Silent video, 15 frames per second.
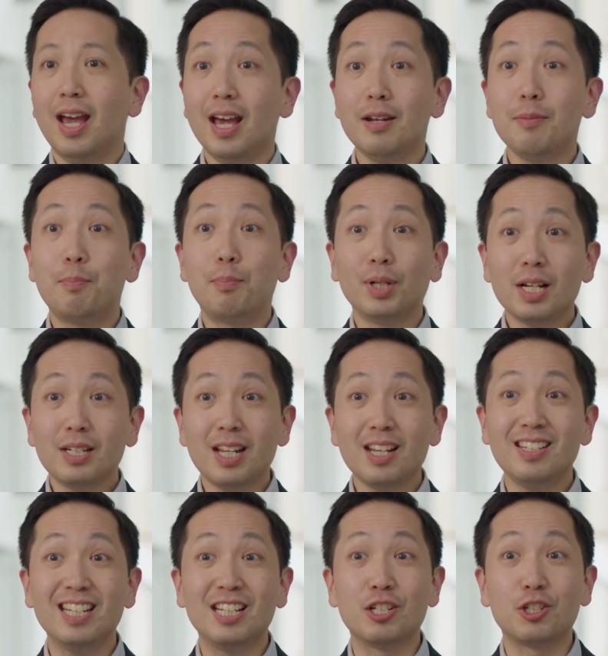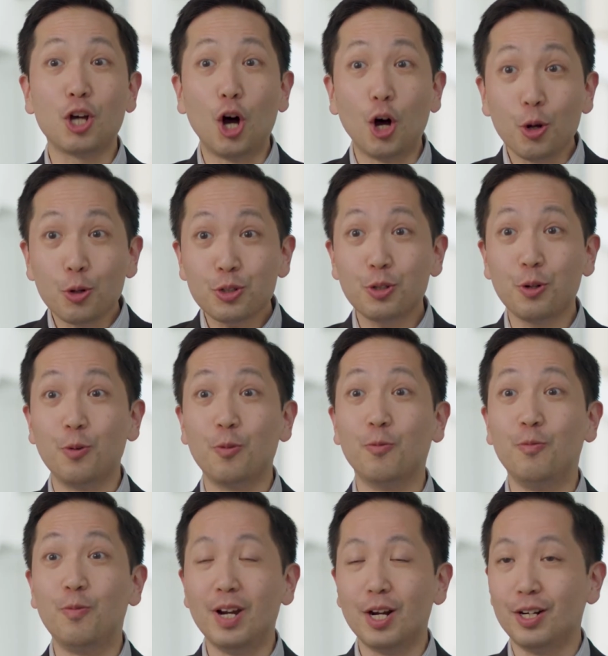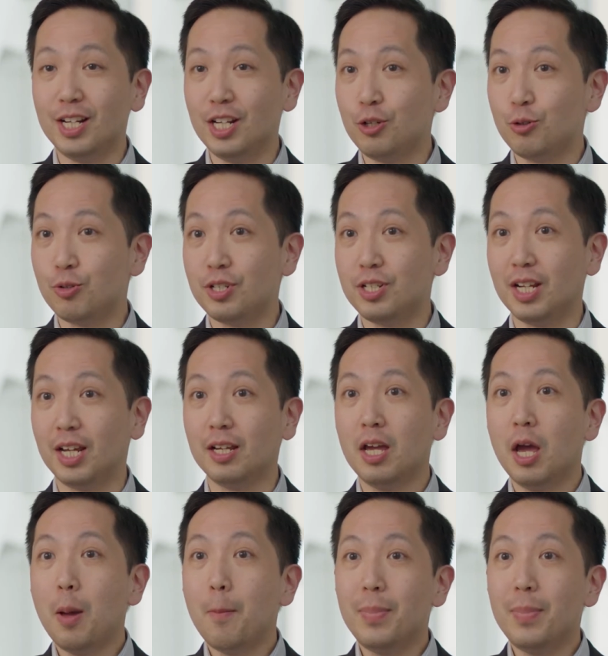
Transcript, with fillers: And blood testing is also very interesting